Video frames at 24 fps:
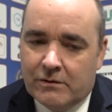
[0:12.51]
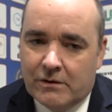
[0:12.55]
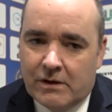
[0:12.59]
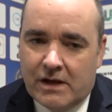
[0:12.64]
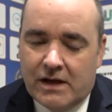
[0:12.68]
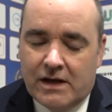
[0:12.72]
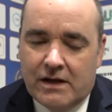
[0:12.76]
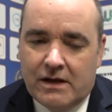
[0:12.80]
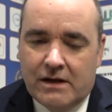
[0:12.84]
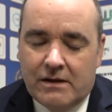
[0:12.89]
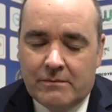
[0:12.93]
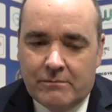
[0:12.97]

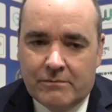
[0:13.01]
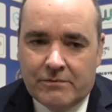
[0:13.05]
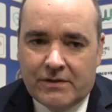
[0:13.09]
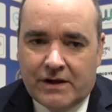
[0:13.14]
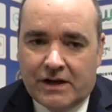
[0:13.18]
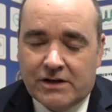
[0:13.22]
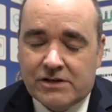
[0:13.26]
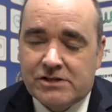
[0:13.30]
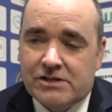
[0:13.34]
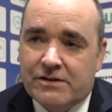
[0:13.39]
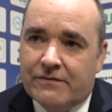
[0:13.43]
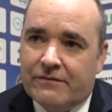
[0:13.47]
and
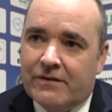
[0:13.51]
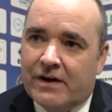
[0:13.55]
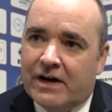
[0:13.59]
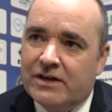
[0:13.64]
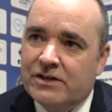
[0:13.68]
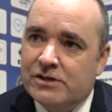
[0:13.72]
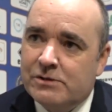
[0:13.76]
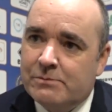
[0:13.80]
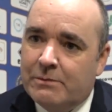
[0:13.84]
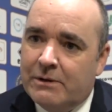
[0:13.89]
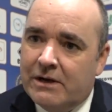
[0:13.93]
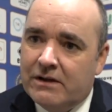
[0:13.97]
thanks to
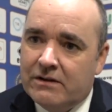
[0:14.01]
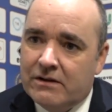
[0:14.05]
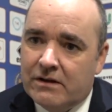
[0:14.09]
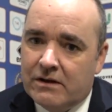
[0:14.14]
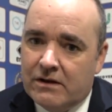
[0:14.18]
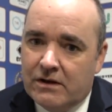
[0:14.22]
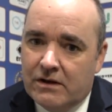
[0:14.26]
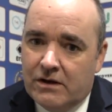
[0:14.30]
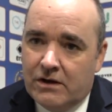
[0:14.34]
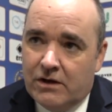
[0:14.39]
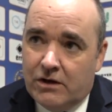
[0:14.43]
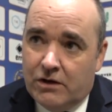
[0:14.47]
Fansbit
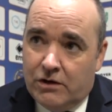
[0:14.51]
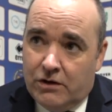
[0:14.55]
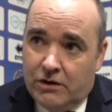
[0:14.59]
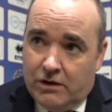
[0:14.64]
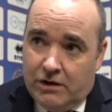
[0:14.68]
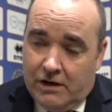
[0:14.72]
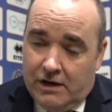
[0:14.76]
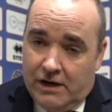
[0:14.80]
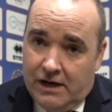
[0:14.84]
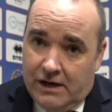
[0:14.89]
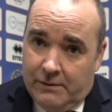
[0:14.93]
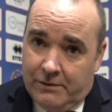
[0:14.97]

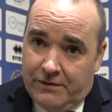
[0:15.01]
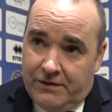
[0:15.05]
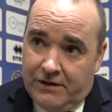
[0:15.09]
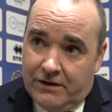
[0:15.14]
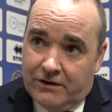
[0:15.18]
with